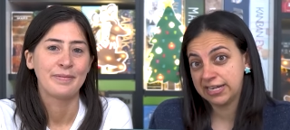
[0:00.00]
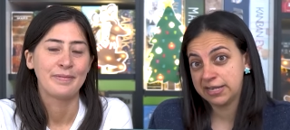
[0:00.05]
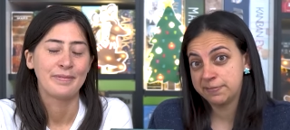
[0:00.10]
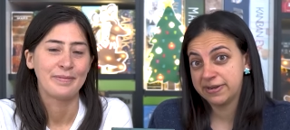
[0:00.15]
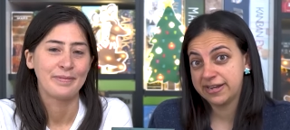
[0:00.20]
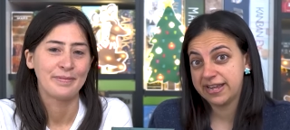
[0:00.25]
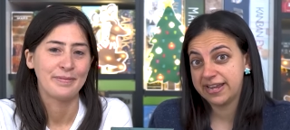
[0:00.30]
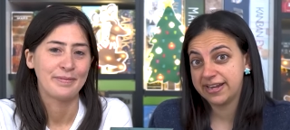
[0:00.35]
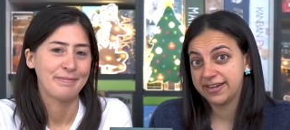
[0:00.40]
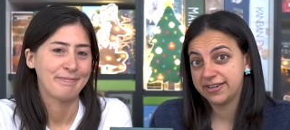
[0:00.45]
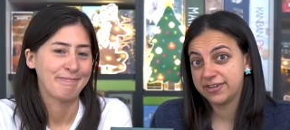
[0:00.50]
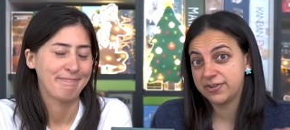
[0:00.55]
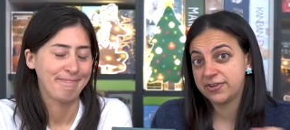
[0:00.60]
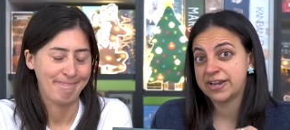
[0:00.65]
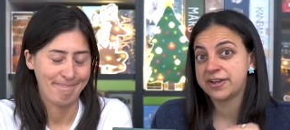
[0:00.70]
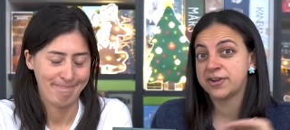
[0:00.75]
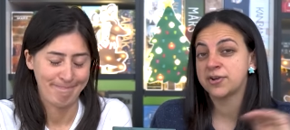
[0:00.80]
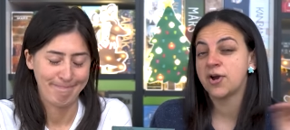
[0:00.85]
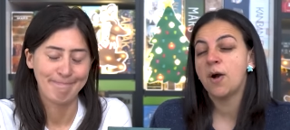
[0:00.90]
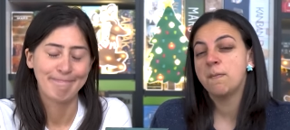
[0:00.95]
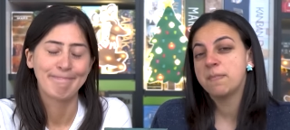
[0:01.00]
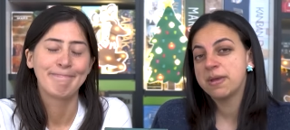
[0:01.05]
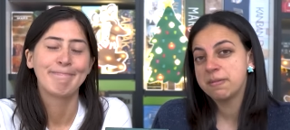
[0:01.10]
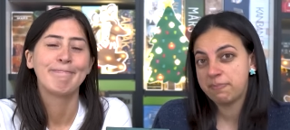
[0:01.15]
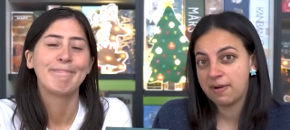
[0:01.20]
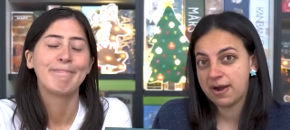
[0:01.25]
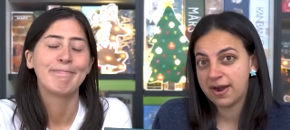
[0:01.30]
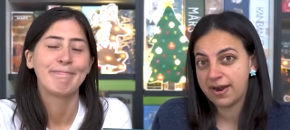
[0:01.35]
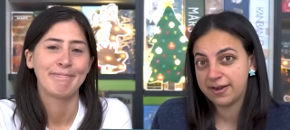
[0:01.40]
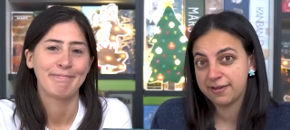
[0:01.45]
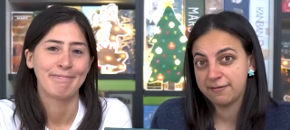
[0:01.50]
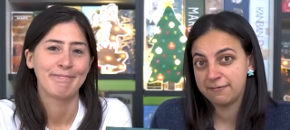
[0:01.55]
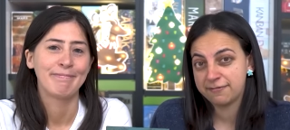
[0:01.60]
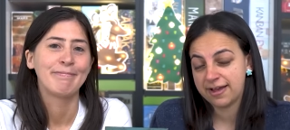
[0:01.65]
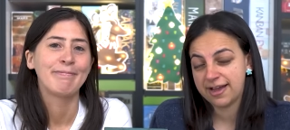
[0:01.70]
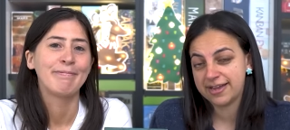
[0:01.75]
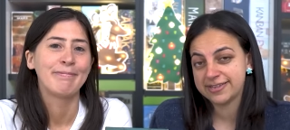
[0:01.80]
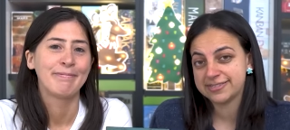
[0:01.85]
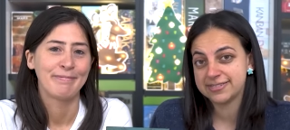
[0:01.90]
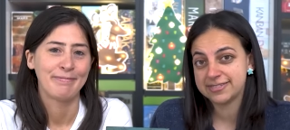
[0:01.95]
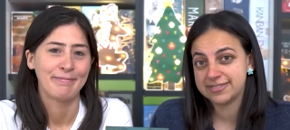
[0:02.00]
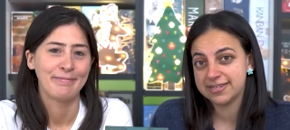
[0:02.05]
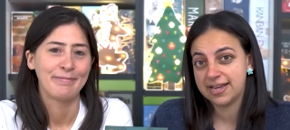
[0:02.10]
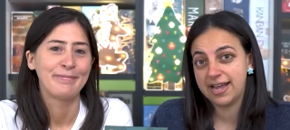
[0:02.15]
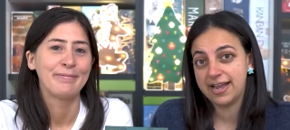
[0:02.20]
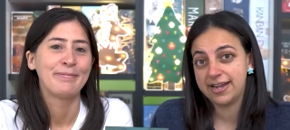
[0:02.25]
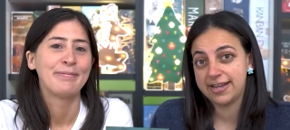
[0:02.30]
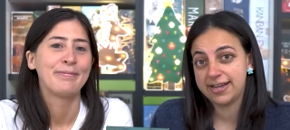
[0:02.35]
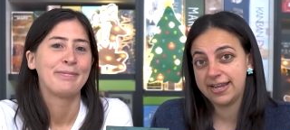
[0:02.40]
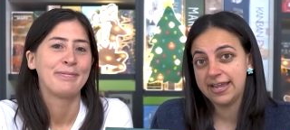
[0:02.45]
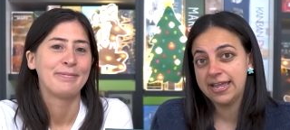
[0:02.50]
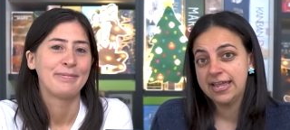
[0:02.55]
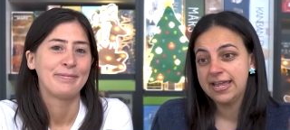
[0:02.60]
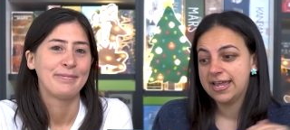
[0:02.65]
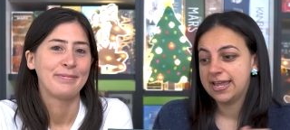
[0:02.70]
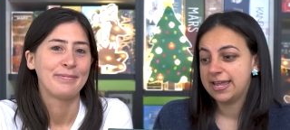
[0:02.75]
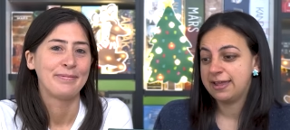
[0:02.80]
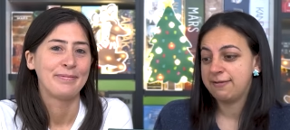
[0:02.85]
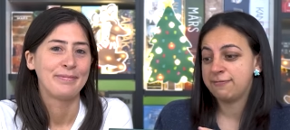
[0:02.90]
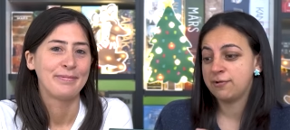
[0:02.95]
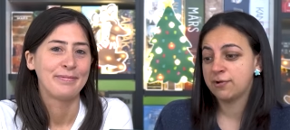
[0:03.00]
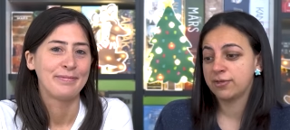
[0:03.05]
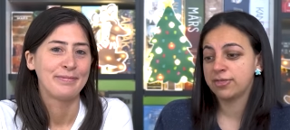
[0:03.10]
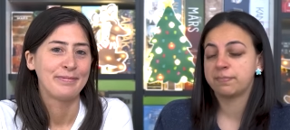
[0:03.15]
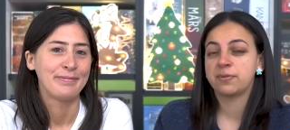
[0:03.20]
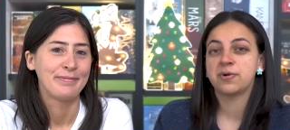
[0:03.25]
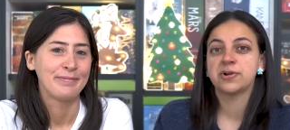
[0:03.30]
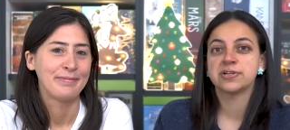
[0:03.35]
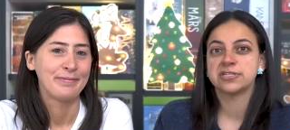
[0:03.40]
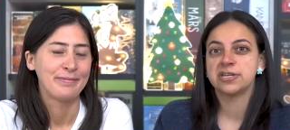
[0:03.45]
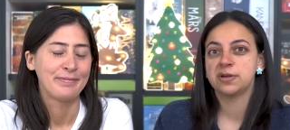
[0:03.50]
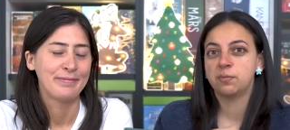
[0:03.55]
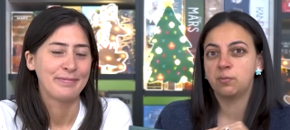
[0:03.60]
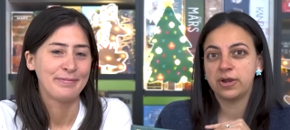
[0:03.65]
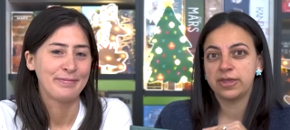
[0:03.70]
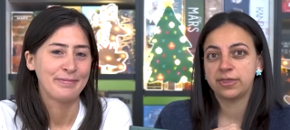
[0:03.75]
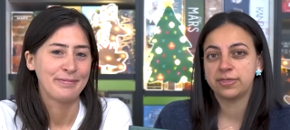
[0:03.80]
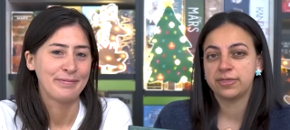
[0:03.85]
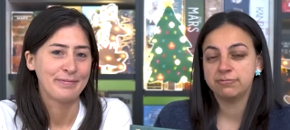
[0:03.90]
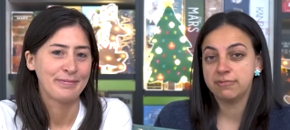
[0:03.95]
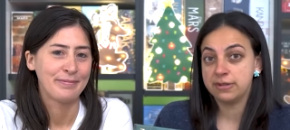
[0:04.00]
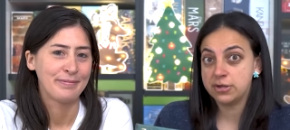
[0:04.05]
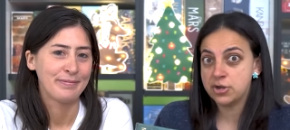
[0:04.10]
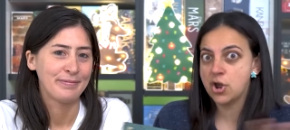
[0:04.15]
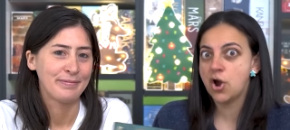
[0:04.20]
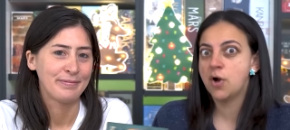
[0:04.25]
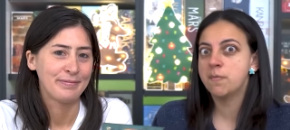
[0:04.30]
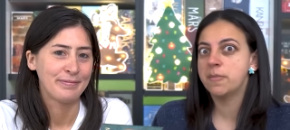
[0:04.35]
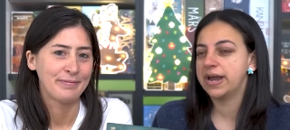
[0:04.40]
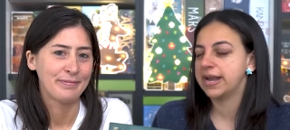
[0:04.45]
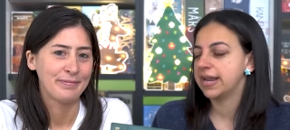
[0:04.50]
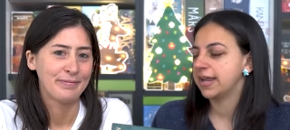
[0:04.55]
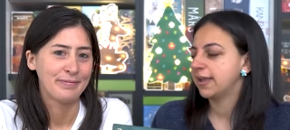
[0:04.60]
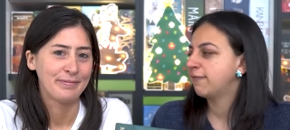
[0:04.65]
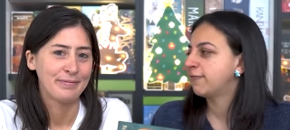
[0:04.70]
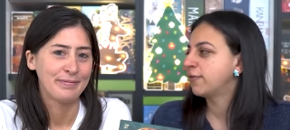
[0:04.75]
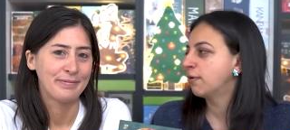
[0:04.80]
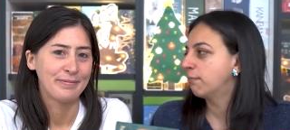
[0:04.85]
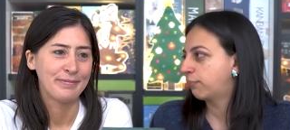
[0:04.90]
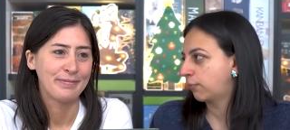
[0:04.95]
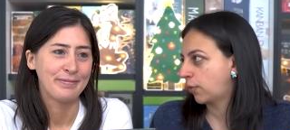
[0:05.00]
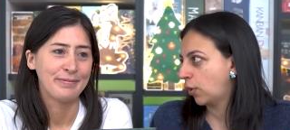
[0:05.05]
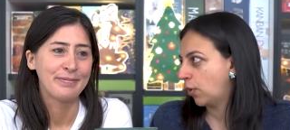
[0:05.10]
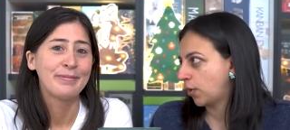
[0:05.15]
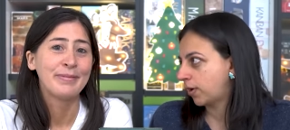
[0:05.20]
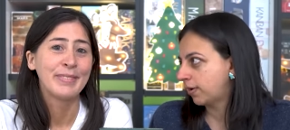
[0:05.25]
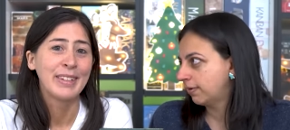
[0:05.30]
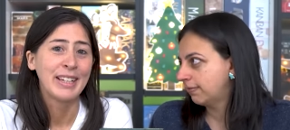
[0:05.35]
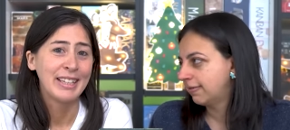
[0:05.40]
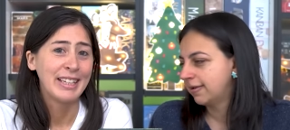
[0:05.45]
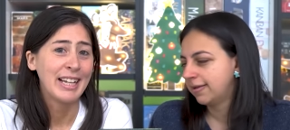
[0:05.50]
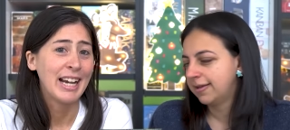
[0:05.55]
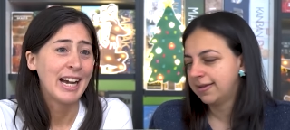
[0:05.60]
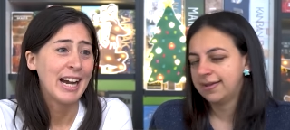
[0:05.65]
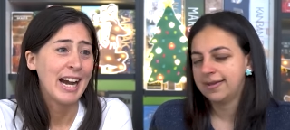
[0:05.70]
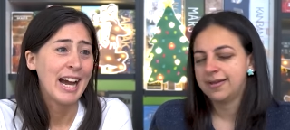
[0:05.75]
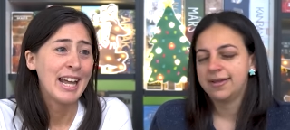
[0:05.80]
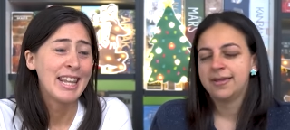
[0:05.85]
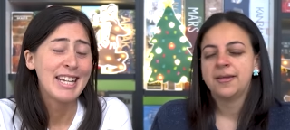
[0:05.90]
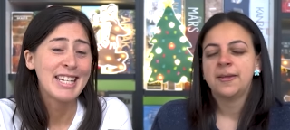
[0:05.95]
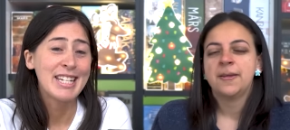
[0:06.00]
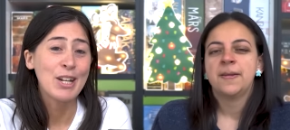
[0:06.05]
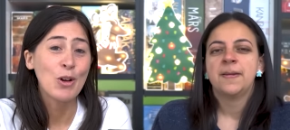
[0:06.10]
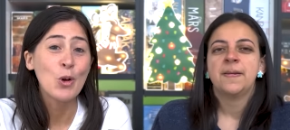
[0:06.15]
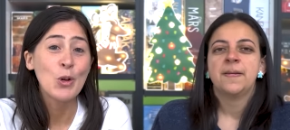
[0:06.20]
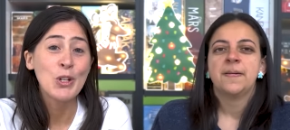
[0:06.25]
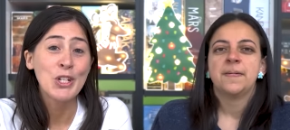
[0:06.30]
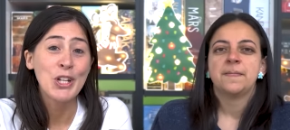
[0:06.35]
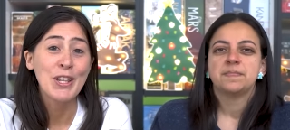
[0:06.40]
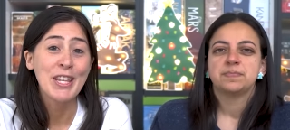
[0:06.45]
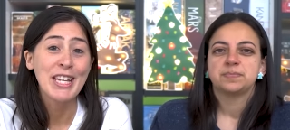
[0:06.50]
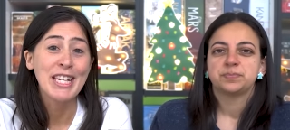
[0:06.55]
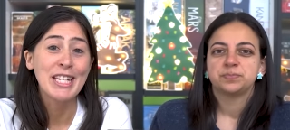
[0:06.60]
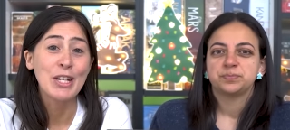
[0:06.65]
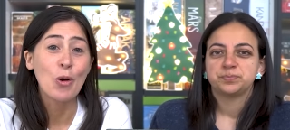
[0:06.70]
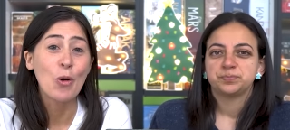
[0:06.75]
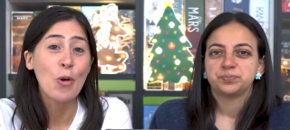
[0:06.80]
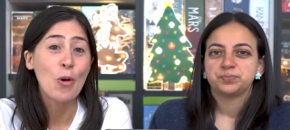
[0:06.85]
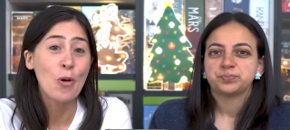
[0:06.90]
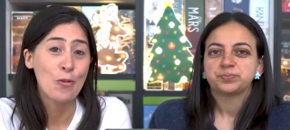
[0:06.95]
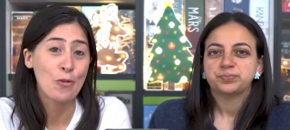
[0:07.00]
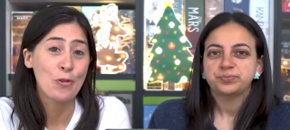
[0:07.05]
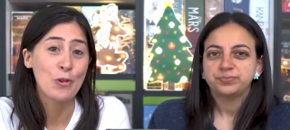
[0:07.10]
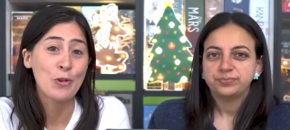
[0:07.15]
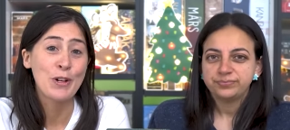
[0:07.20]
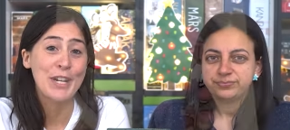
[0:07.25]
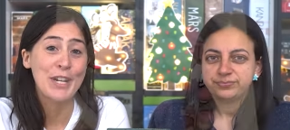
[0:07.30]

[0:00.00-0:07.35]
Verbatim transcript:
Speaker 1: eliminated. You cannot be part of high society if you're the person with no money, if you're broke.
Speaker 2: Yeah, and there's also these awful